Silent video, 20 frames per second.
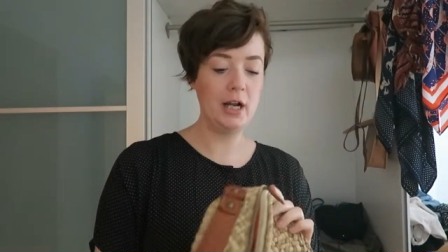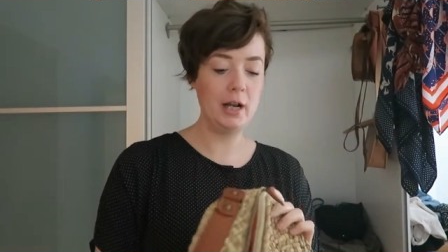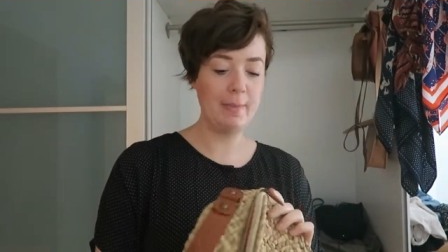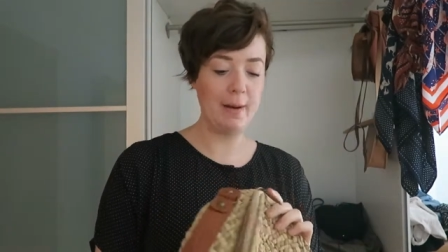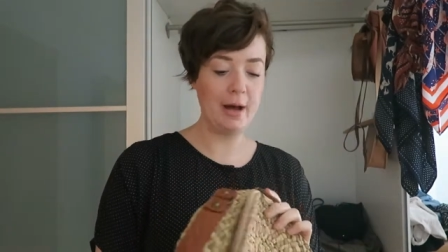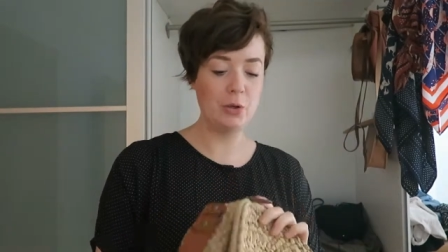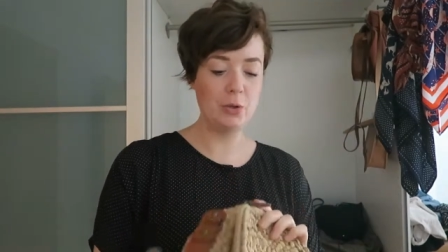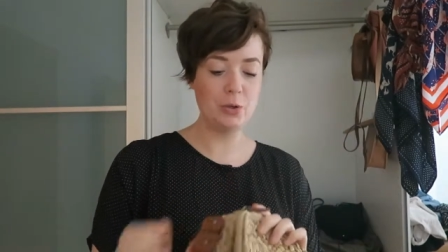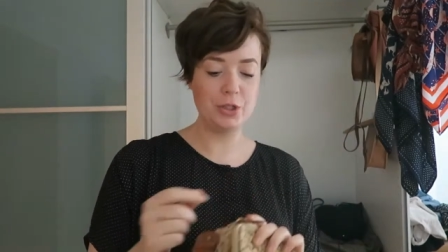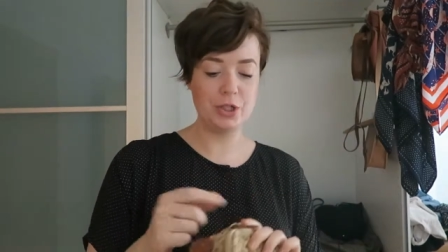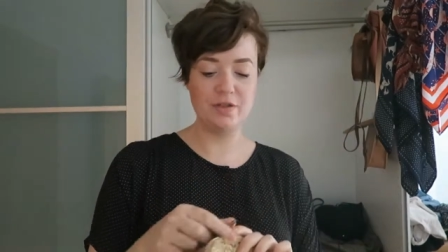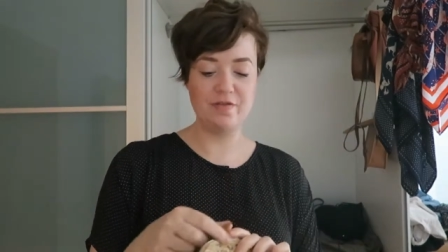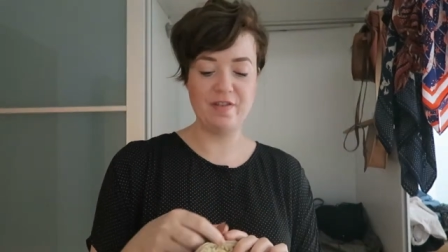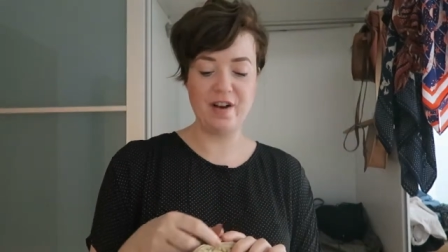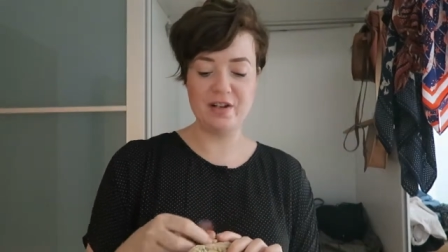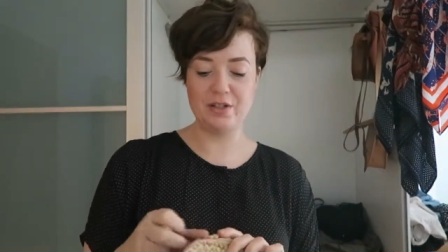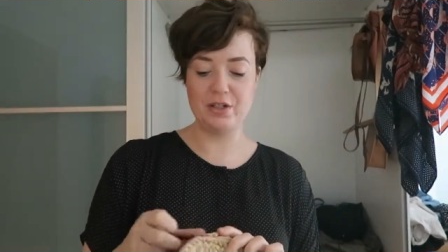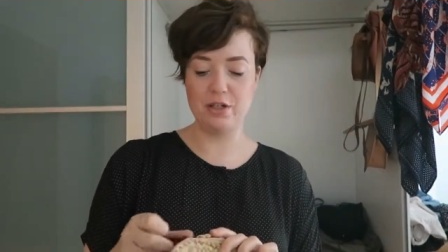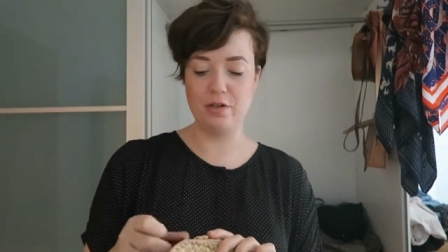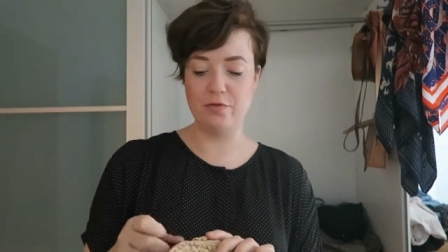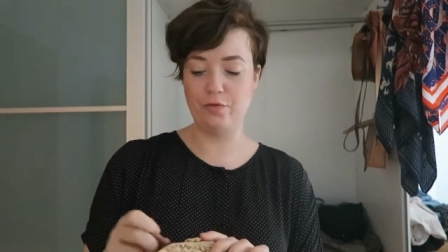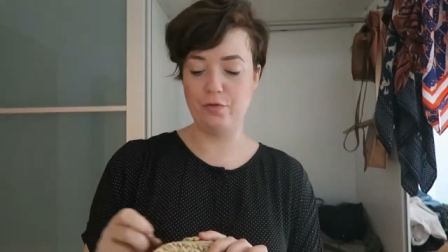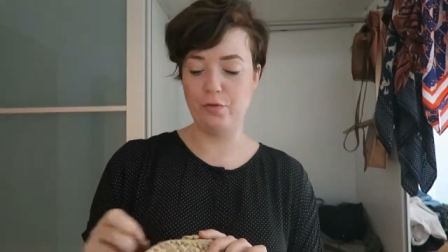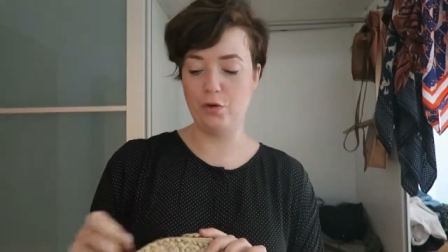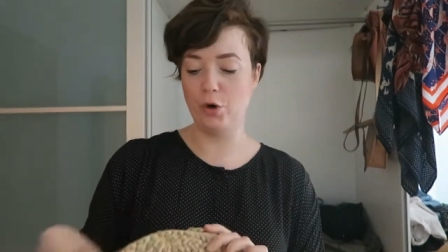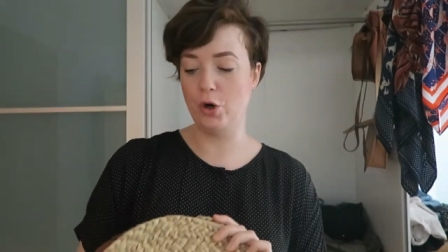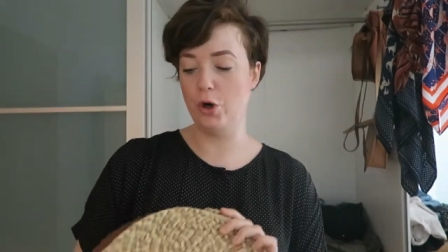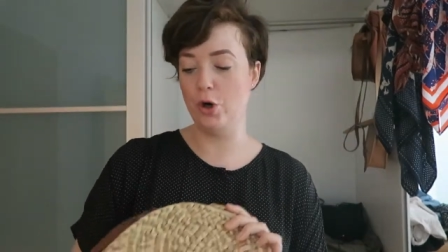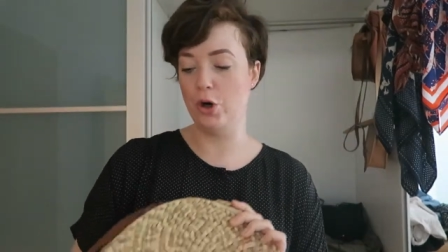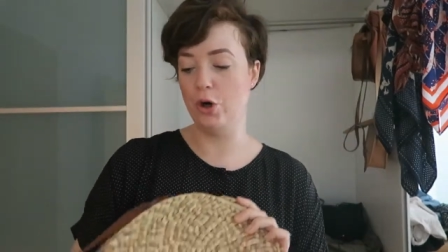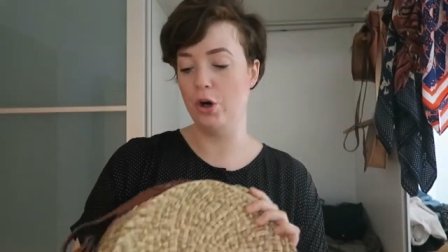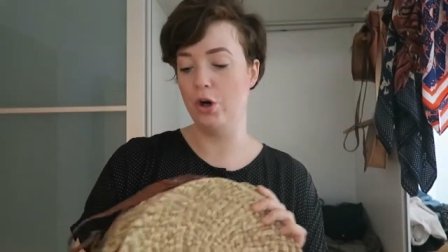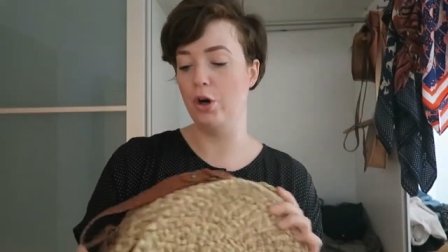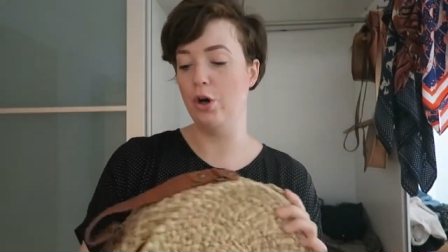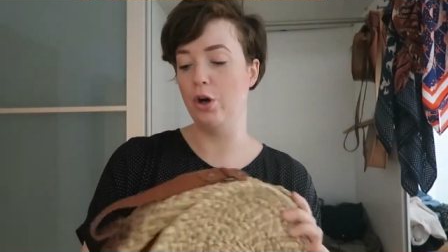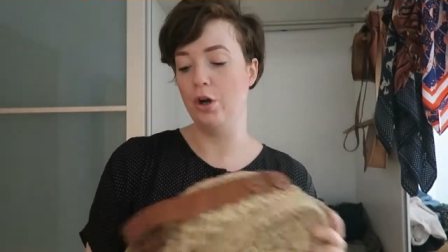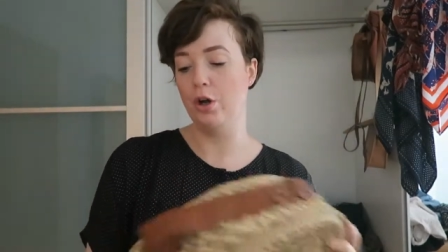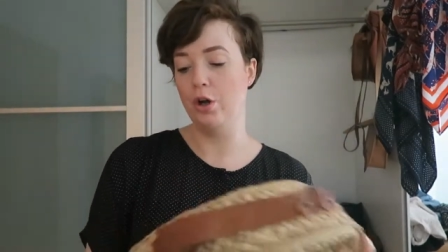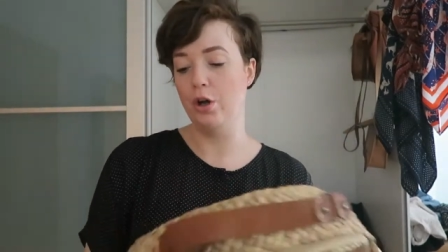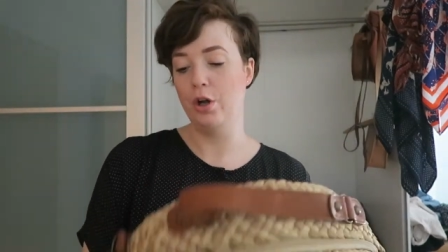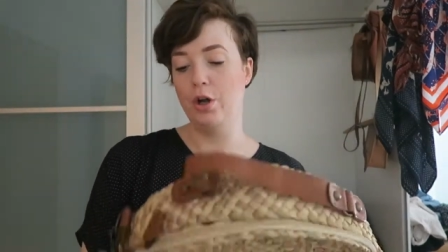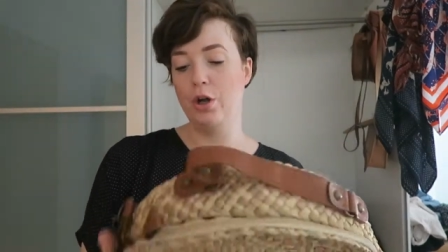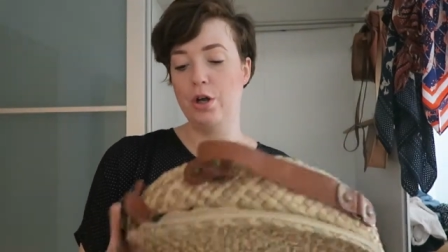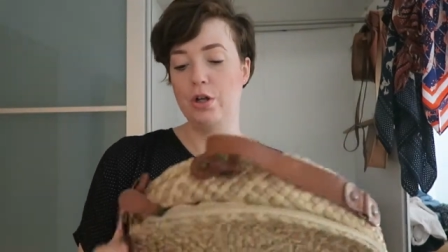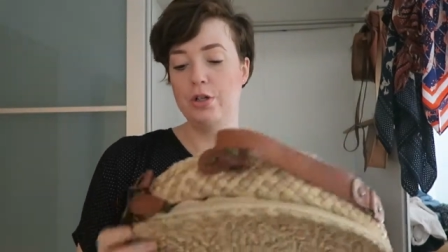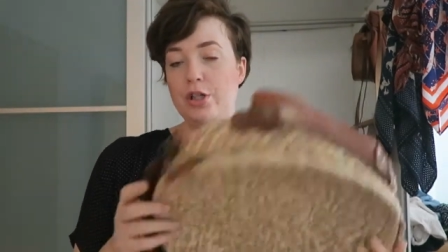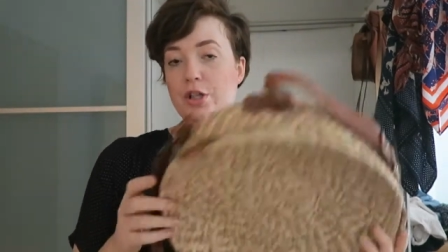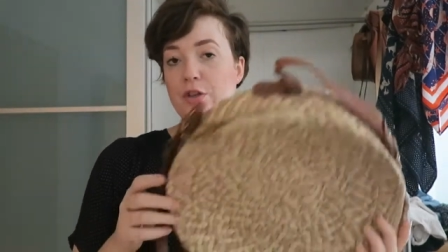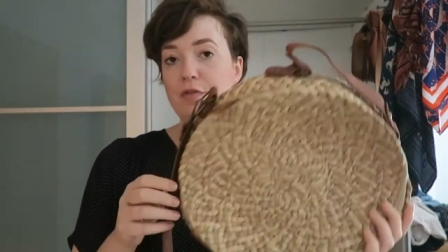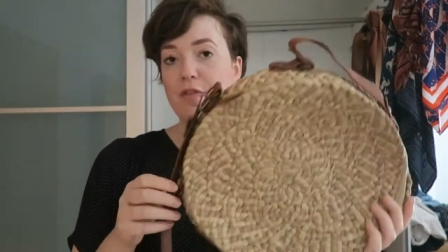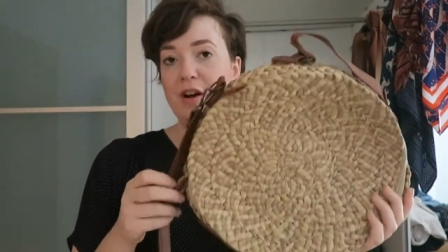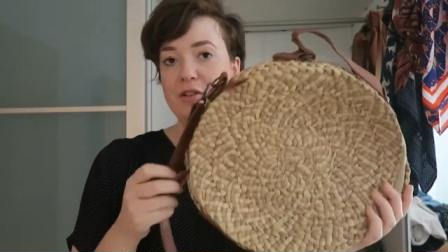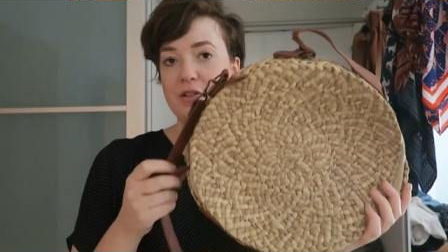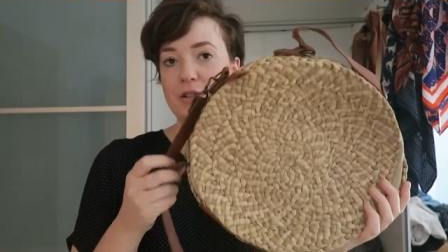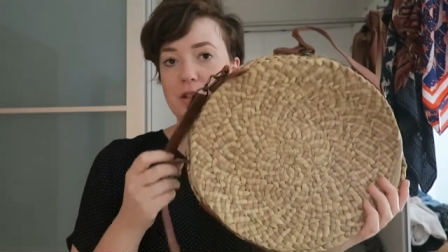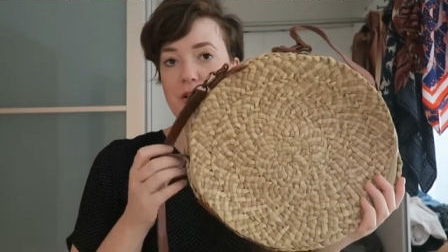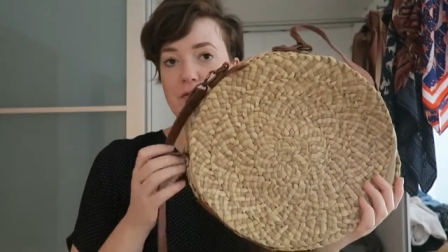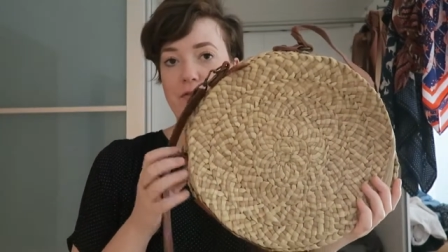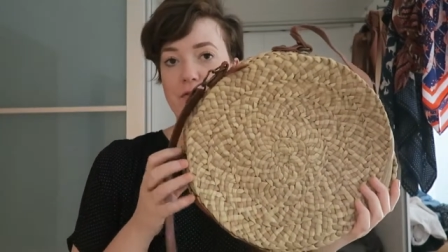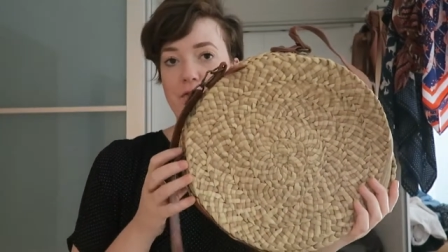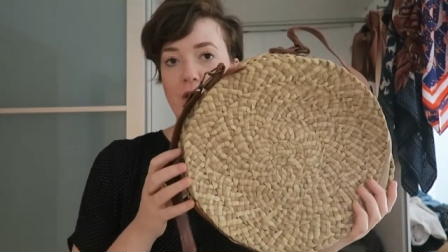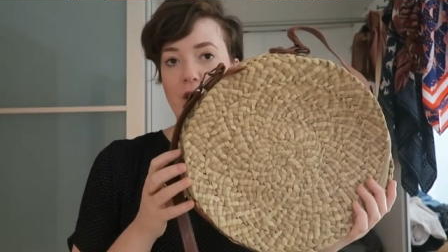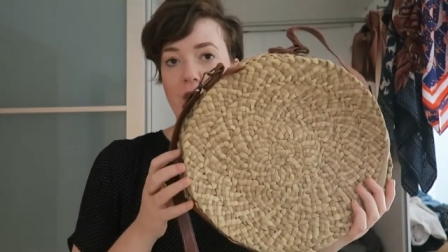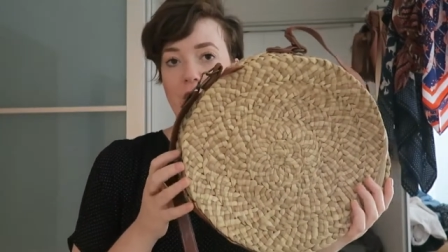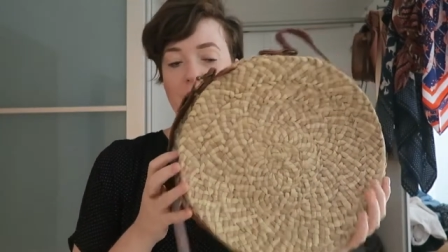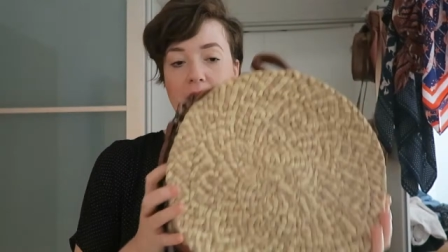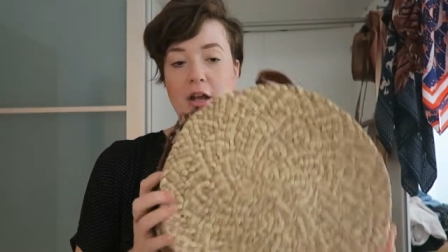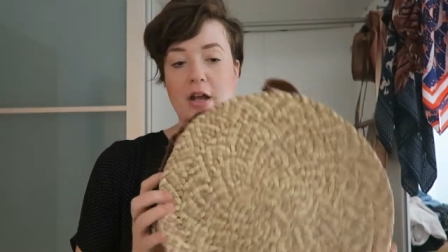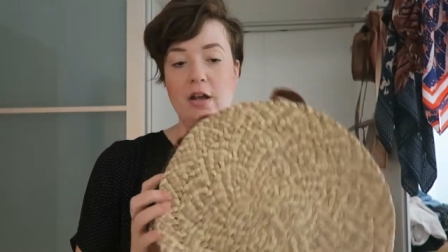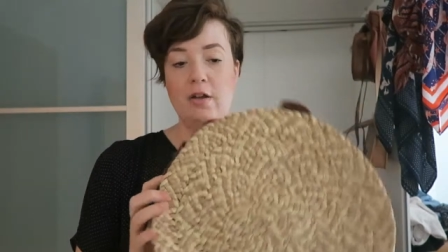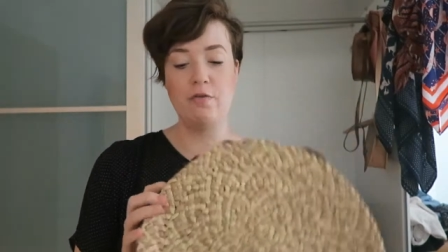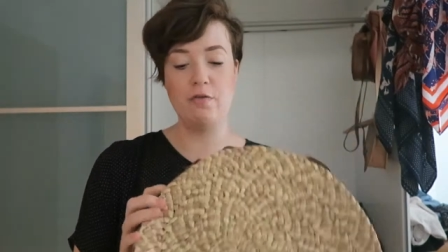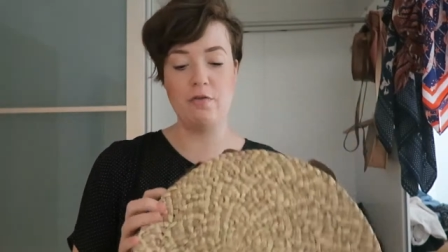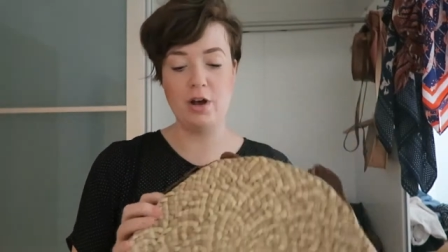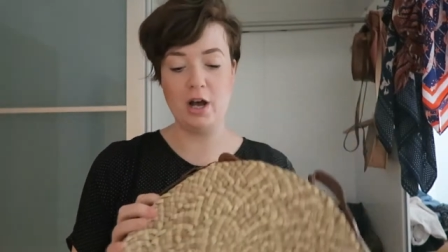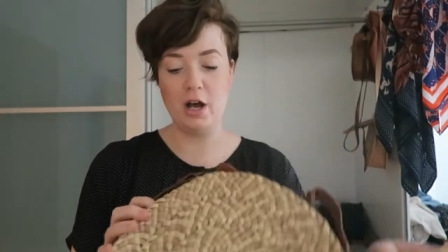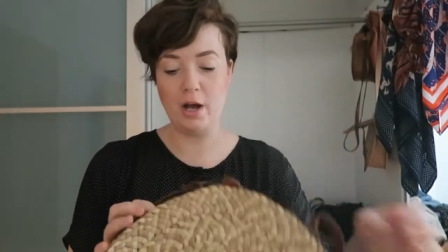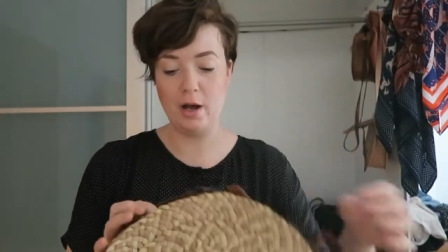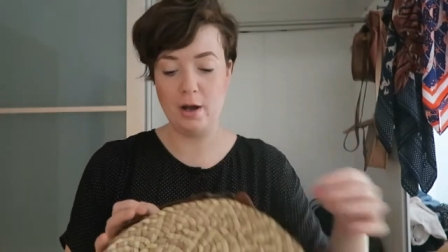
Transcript: in about 2004, 2005.